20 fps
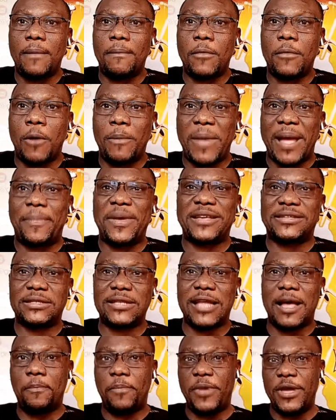on my
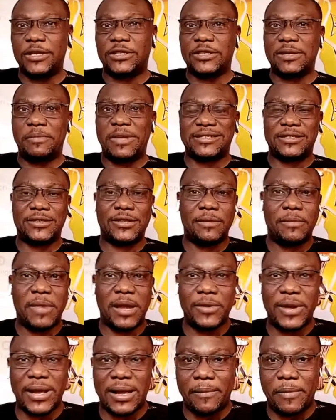personal page, Ambassador
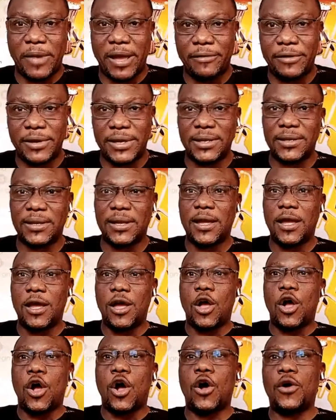Emmanuel Gabari.
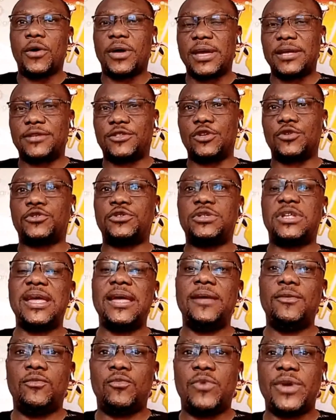Okay, so
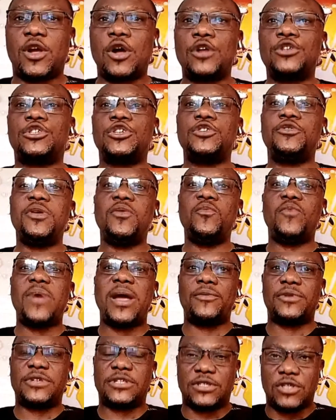today we're continuing where
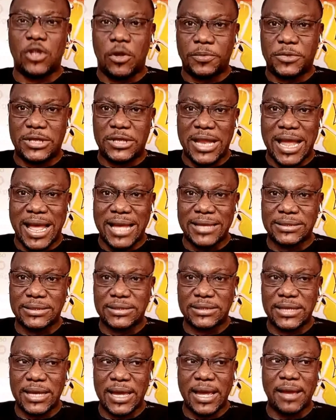we stopped last
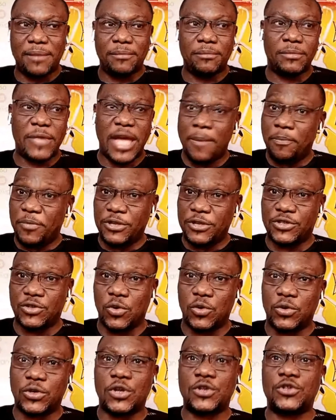
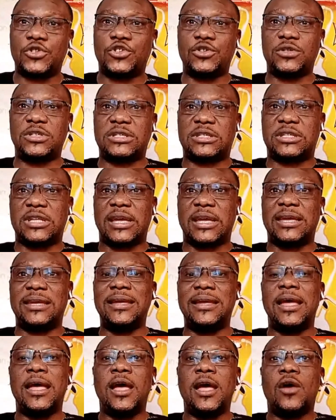episode on Tuesday.
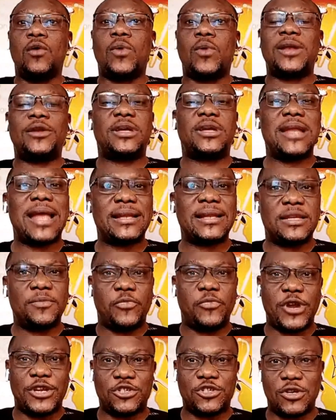We're looking at
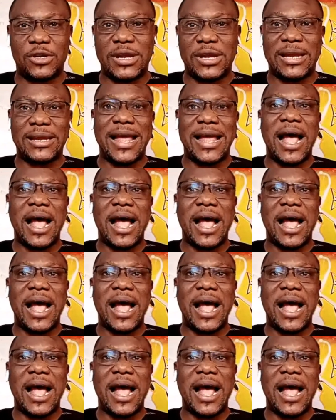depression and